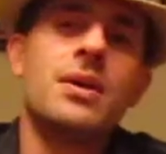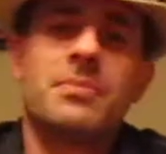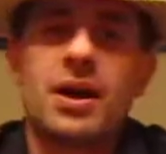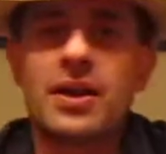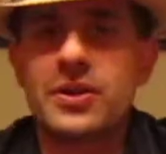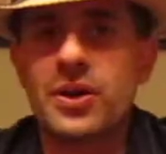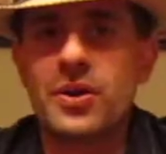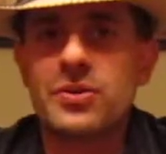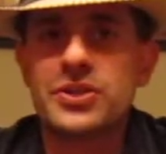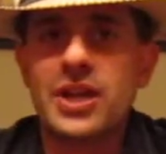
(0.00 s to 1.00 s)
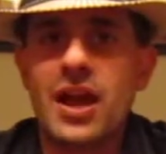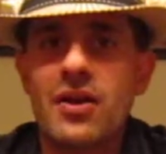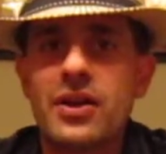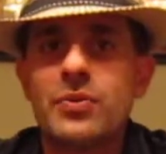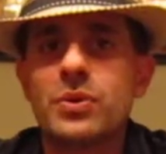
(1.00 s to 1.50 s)
My co-host
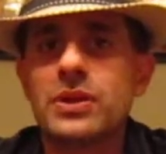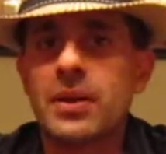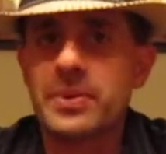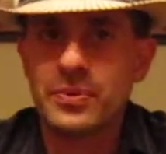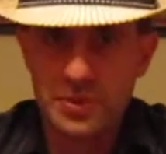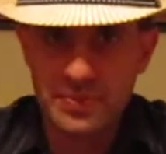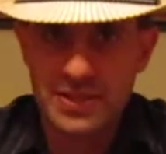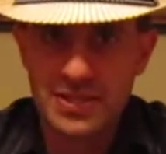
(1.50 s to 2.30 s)
Jared will not be with me